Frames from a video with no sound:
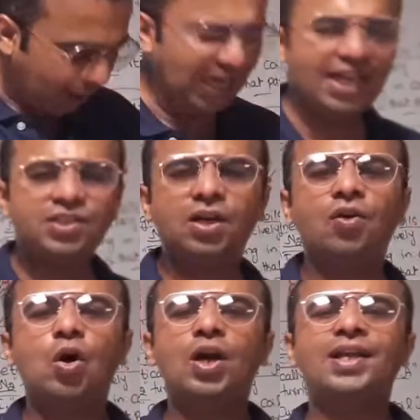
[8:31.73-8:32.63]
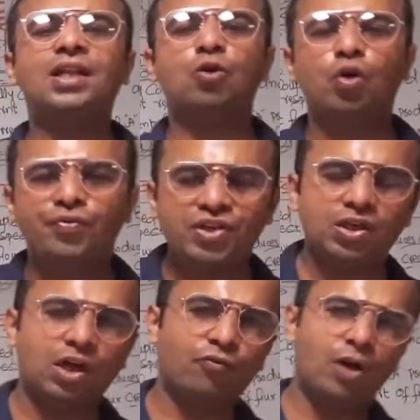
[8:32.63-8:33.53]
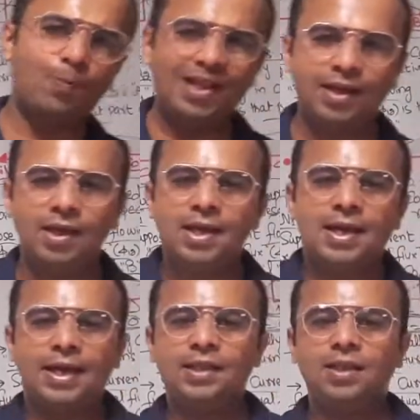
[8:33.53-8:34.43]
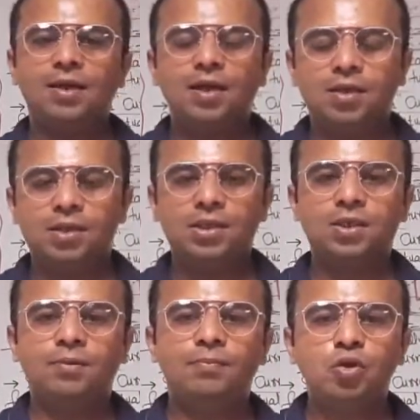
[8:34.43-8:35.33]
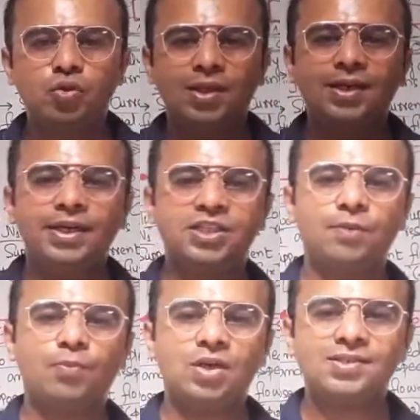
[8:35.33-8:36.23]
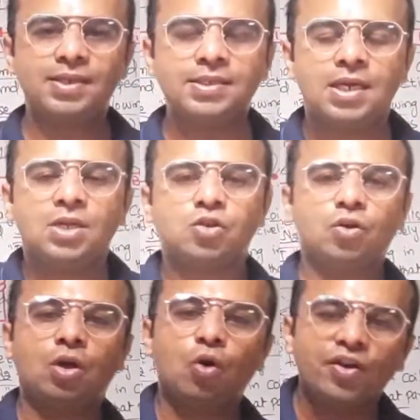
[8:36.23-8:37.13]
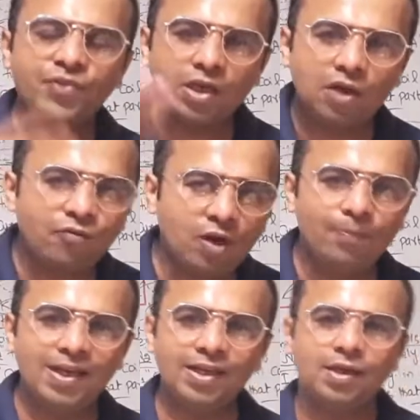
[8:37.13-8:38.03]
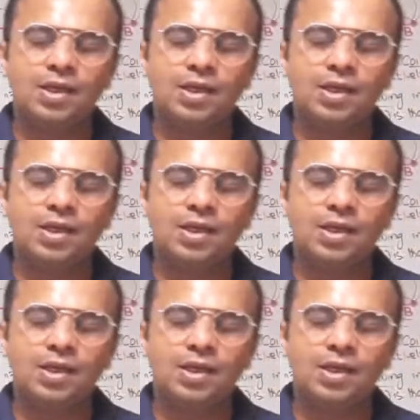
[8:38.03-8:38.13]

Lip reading: lecture regarding the coefficient of coupling in the mutual induction process. So the coefficient of coupling